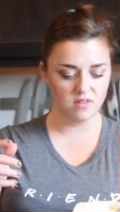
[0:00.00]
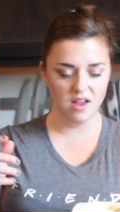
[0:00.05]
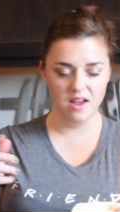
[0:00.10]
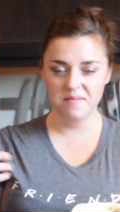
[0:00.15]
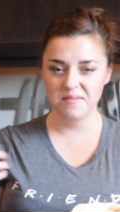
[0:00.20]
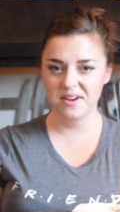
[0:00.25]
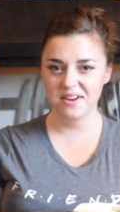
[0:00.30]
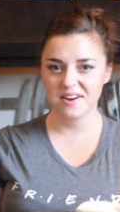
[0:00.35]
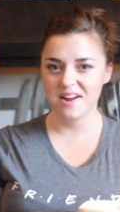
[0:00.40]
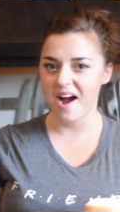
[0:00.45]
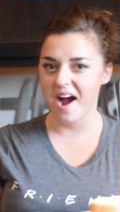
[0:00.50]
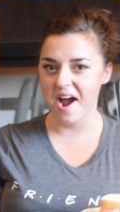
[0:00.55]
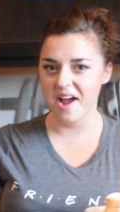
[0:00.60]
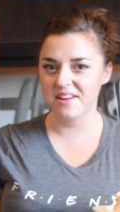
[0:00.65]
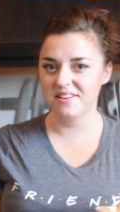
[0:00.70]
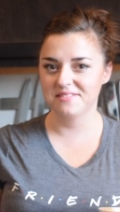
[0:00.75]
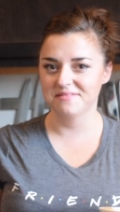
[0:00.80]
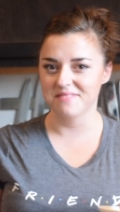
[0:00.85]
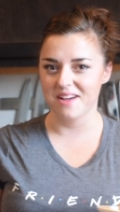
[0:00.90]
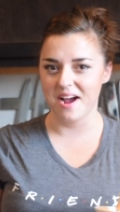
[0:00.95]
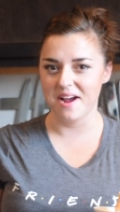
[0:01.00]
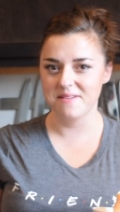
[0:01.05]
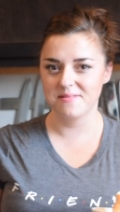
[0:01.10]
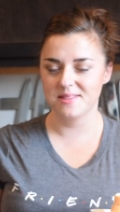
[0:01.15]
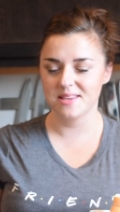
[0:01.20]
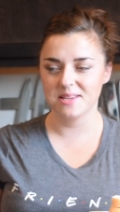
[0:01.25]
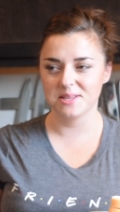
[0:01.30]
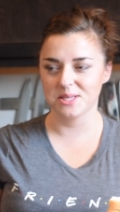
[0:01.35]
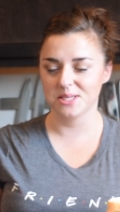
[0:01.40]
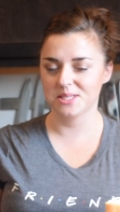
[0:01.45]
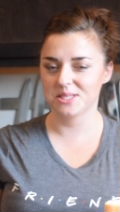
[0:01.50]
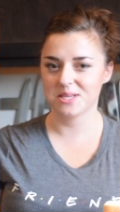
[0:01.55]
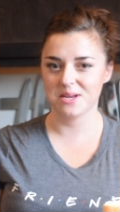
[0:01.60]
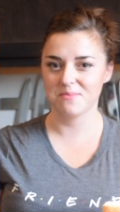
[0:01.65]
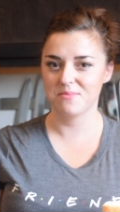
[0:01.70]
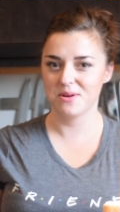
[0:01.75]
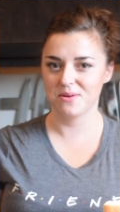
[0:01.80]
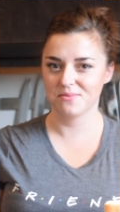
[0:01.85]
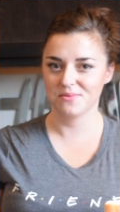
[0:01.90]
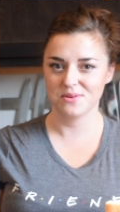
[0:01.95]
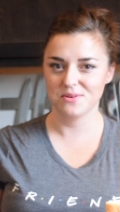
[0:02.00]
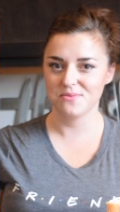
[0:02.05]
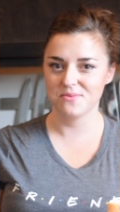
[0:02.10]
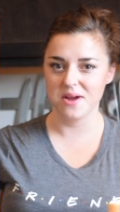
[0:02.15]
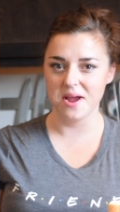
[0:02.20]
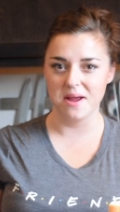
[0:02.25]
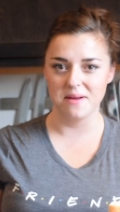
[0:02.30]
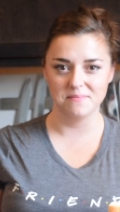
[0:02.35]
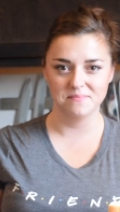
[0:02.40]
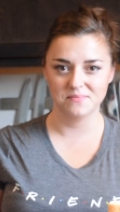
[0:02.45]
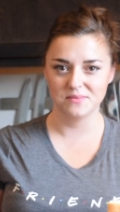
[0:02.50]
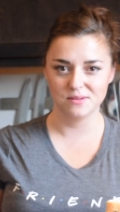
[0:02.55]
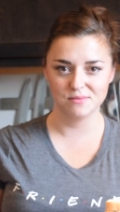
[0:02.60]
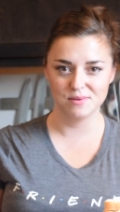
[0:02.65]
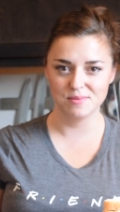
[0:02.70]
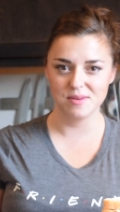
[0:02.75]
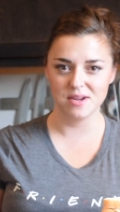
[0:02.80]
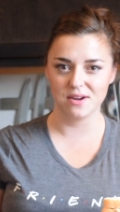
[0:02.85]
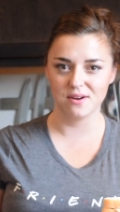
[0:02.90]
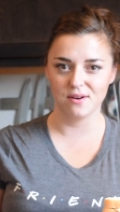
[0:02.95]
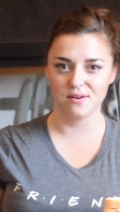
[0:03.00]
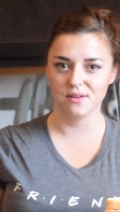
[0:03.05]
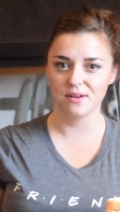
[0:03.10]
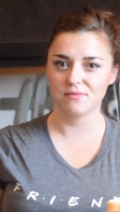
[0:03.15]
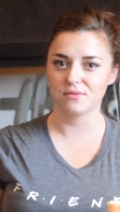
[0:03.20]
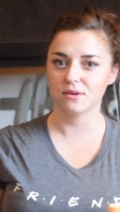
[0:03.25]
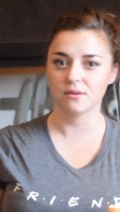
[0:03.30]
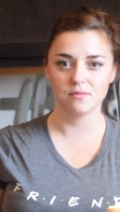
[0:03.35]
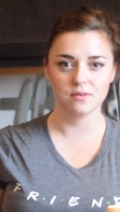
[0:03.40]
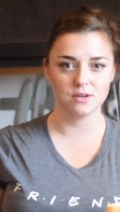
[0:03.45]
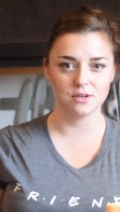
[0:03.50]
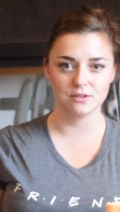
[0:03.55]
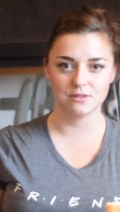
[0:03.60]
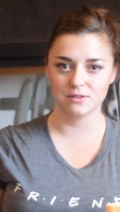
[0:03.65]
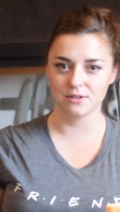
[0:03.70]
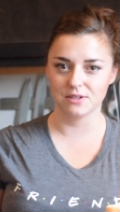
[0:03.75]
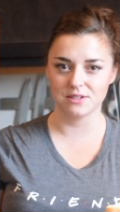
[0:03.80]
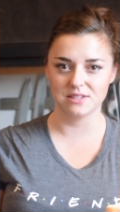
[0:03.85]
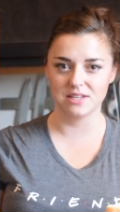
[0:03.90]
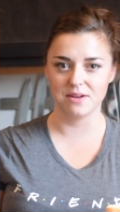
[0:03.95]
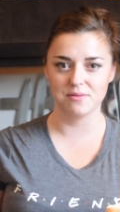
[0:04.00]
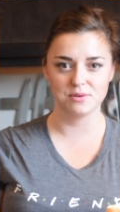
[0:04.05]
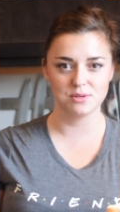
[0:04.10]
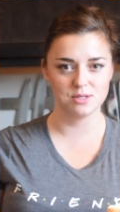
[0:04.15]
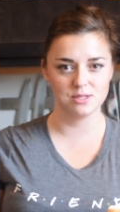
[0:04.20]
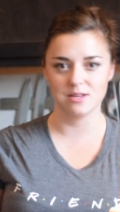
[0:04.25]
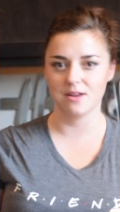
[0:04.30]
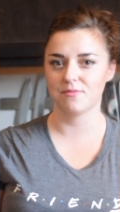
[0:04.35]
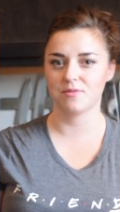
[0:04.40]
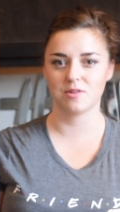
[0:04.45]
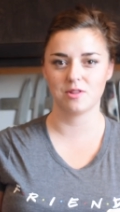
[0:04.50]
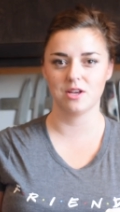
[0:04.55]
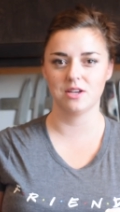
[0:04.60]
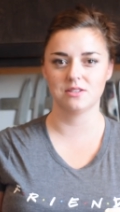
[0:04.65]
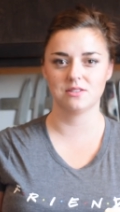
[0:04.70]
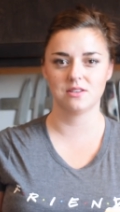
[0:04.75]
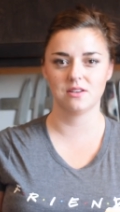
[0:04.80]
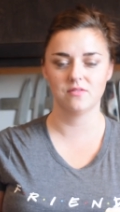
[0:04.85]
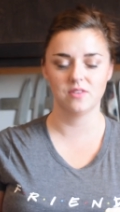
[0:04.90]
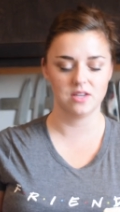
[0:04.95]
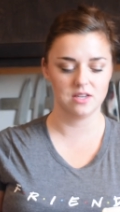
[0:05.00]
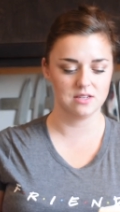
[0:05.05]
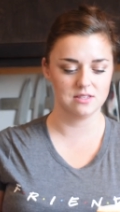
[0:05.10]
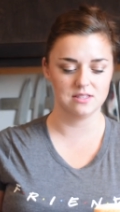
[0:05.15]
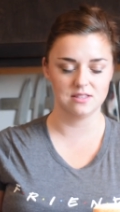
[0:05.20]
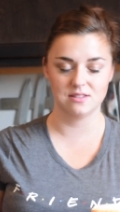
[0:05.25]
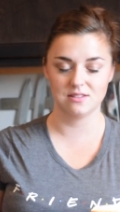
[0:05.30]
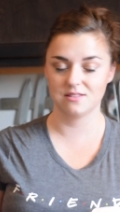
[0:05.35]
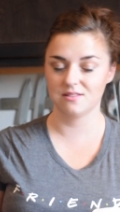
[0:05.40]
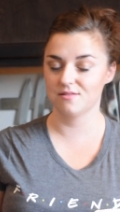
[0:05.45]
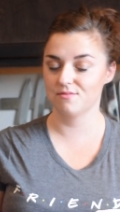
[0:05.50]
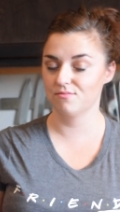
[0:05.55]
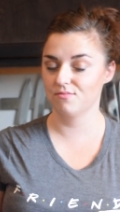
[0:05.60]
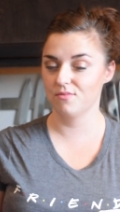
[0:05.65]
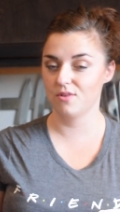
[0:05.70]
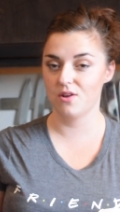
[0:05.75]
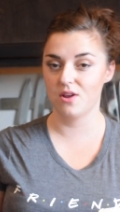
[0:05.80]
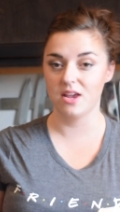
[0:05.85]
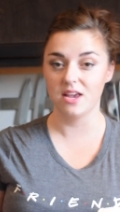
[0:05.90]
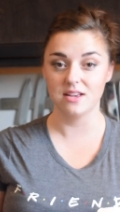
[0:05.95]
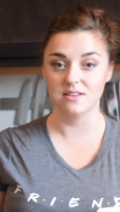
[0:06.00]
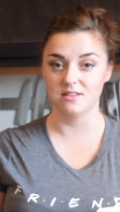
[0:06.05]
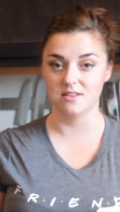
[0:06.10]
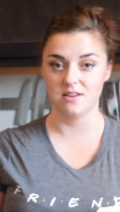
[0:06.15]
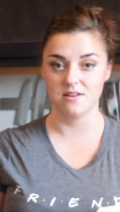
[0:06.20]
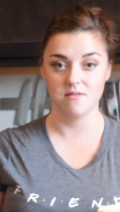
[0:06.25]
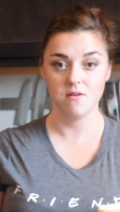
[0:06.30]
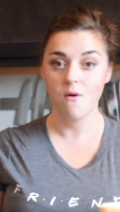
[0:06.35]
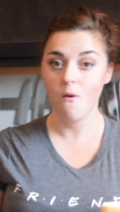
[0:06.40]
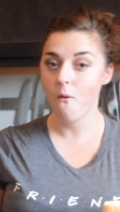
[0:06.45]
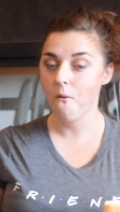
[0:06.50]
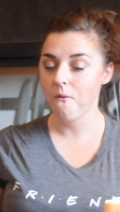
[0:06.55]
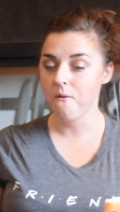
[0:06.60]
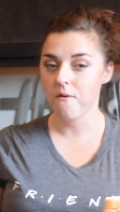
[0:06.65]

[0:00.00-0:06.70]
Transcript: I mean, I, I think this is going to be a new way that we make our leftover turkey sandwiches after Thanksgiving because it's easy.